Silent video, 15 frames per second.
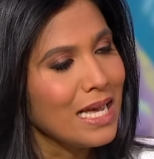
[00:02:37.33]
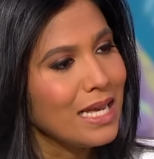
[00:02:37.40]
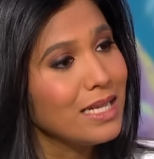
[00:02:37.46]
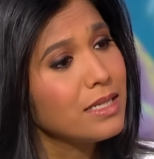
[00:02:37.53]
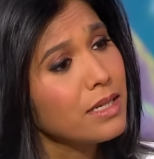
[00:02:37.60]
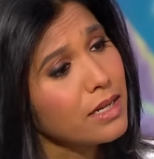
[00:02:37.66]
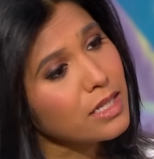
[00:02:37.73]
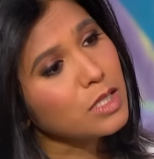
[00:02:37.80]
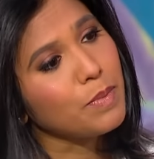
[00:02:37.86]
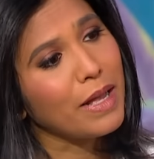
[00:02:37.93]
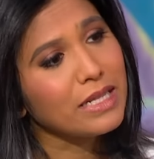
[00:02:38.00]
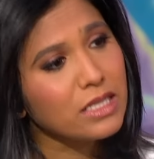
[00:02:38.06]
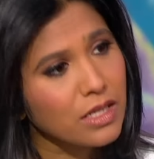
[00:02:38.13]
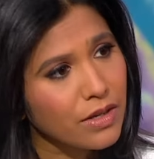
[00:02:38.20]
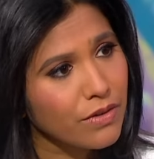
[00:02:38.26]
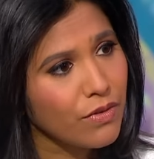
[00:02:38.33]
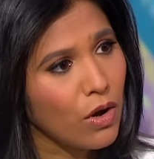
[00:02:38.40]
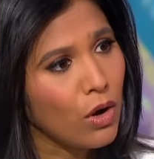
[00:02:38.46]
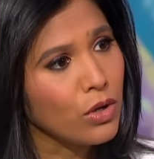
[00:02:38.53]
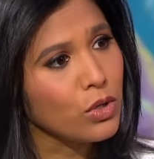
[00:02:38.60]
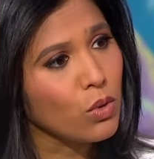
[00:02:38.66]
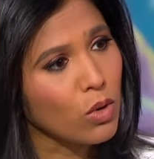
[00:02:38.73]
Is it expensive
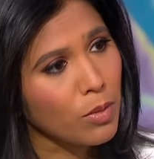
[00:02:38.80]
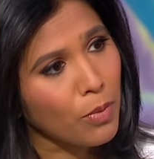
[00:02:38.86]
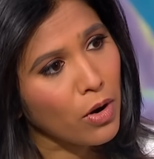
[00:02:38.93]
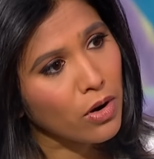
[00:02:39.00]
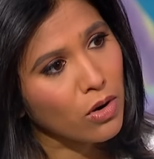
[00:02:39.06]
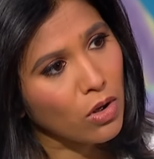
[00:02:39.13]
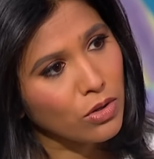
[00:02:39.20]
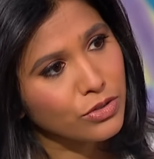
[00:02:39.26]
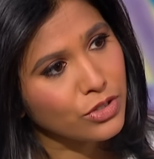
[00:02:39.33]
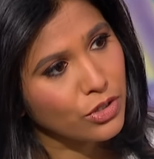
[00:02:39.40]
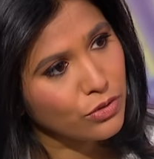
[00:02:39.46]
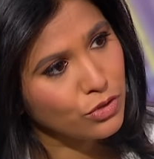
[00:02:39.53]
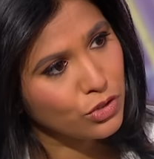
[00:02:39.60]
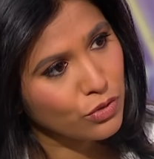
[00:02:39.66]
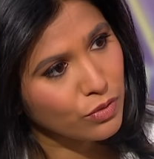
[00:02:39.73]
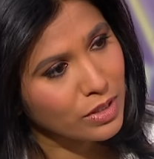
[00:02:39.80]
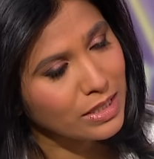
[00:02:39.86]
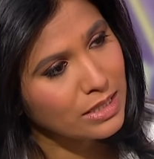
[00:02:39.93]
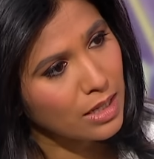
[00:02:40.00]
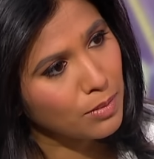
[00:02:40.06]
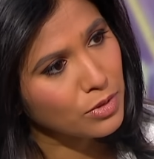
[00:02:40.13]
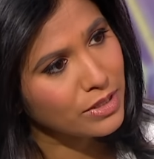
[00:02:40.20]
on your part also to
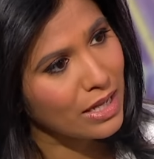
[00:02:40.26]
really double